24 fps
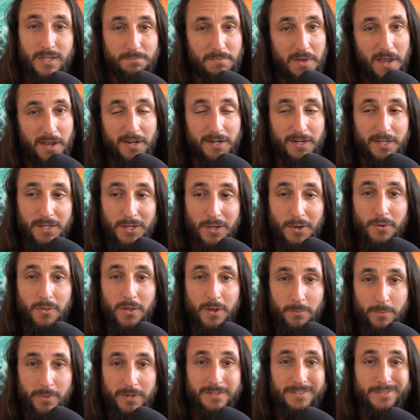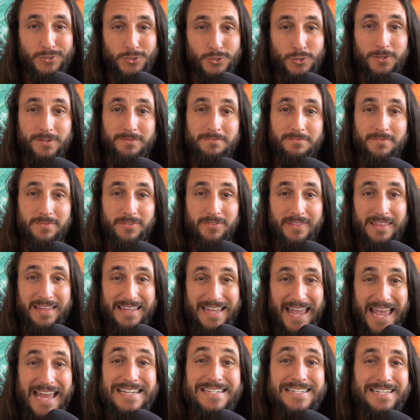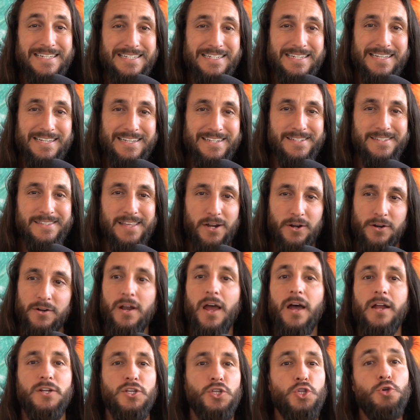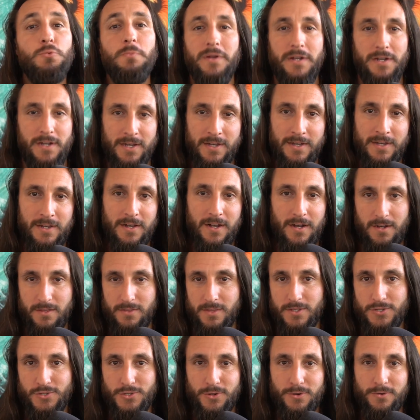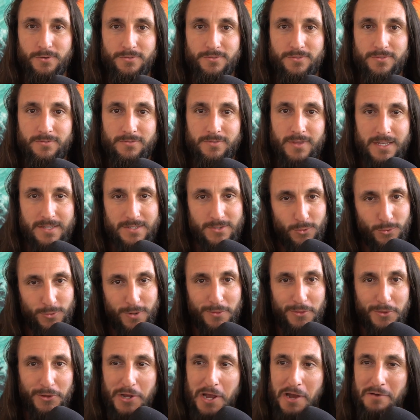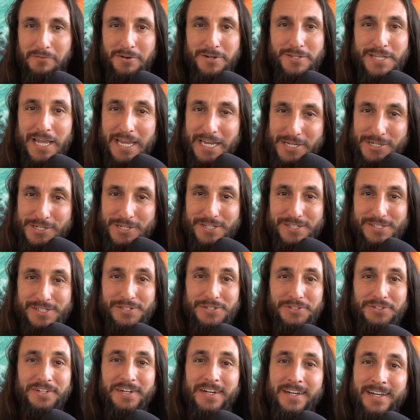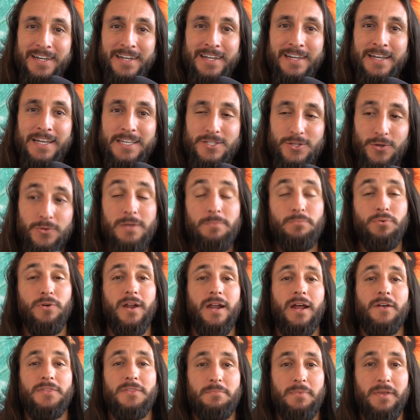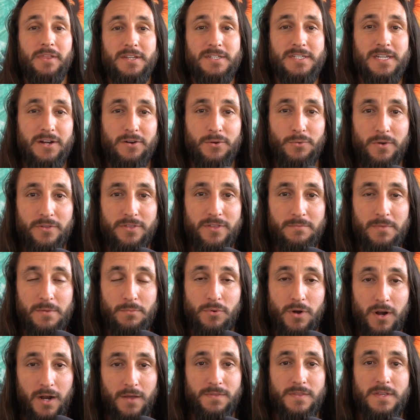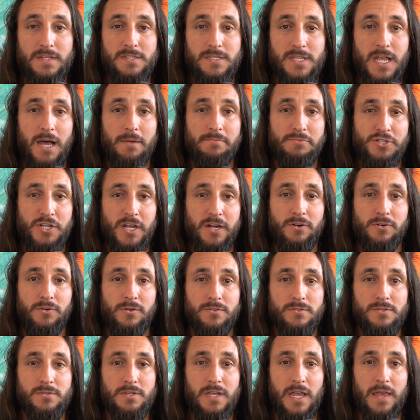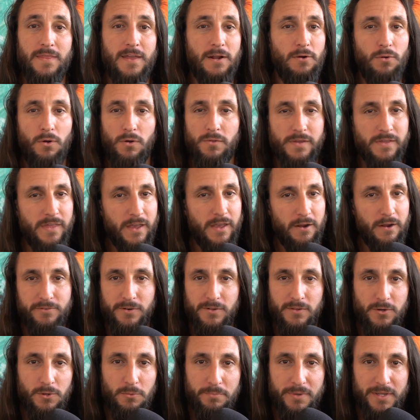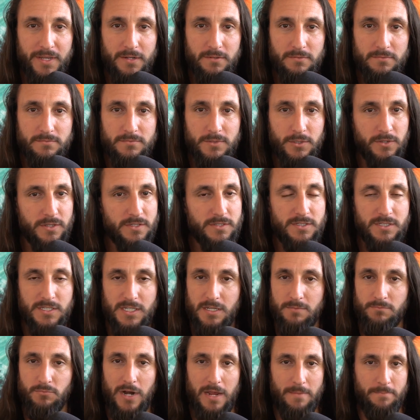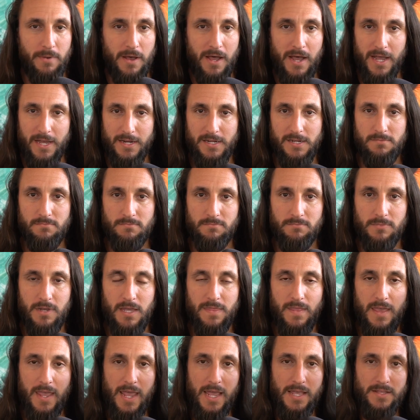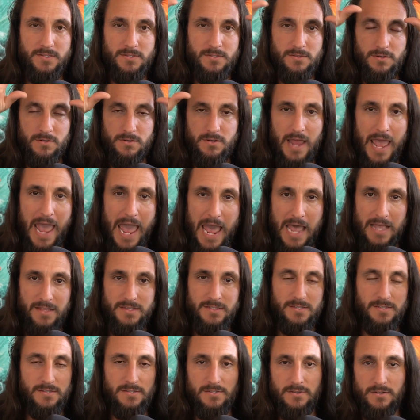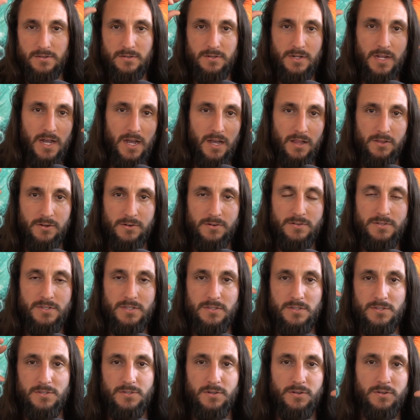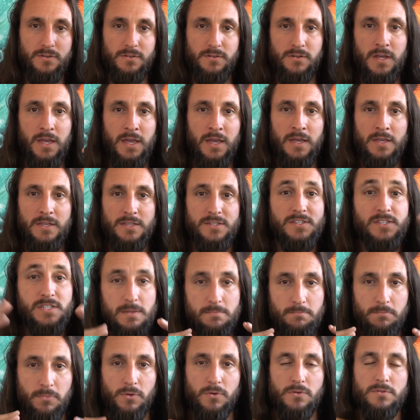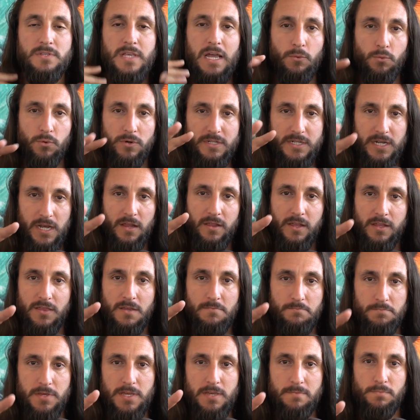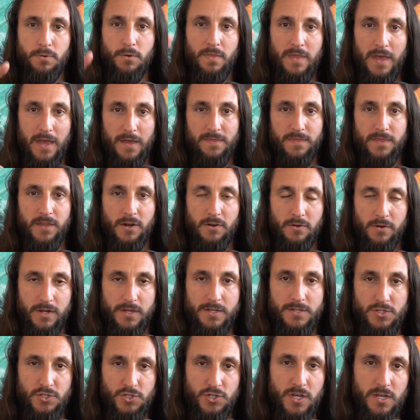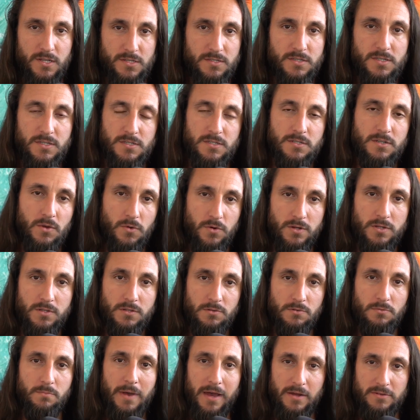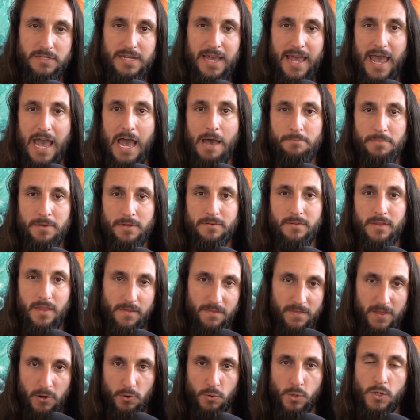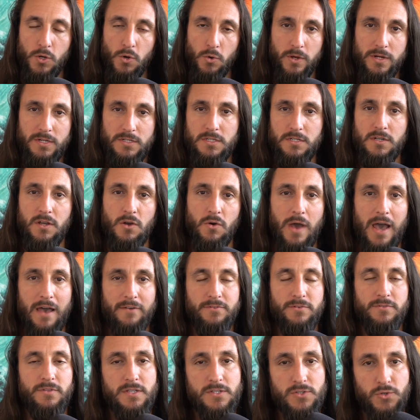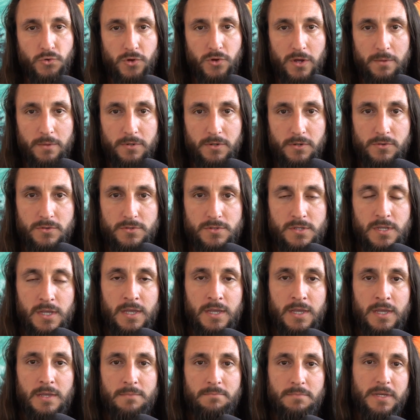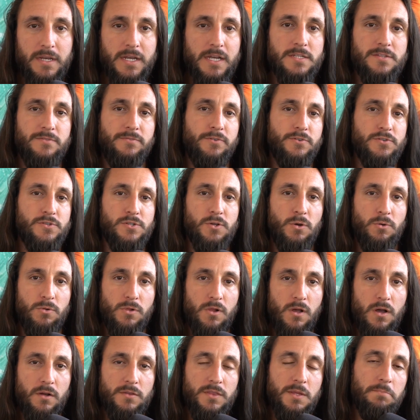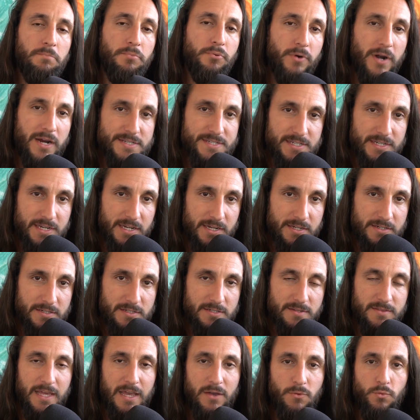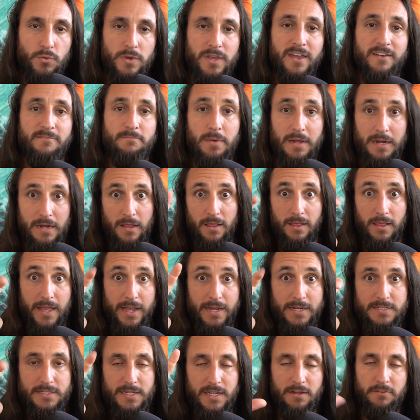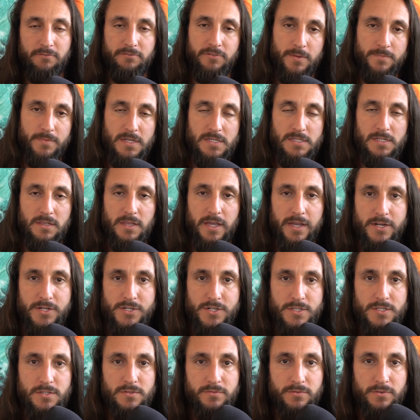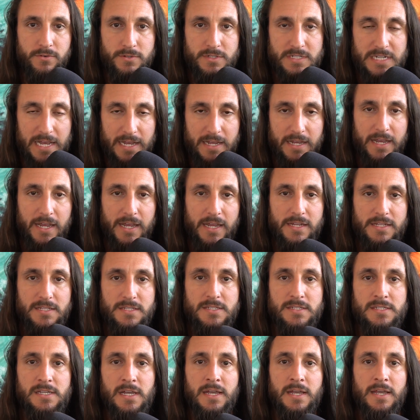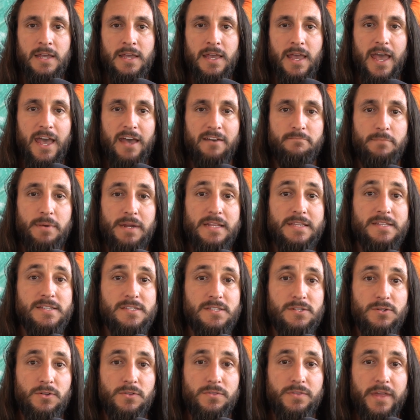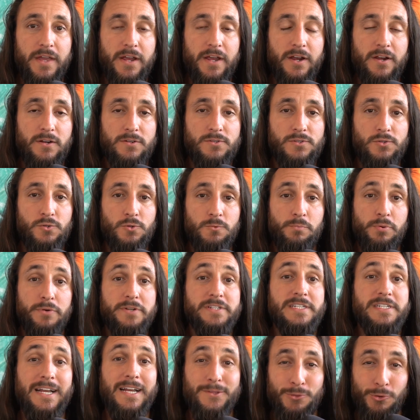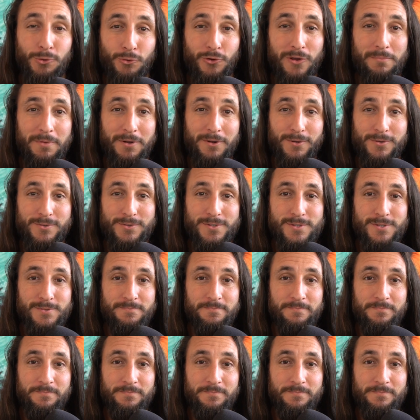I'm not going to go there, but certain entities that are not human on this earth. That's a whole nother conversation too. So he brought out the military with him. He brought out these top generals, and they were only there for a little bit. You could see them right behind him, and they had certain hats and certain colors and certain symbols that were telling the people that there is justice going to about to happen, that they were going to go after these criminals, because for so long, the president that we have been electing from these elections for decades have been instilled there to protect the criminals.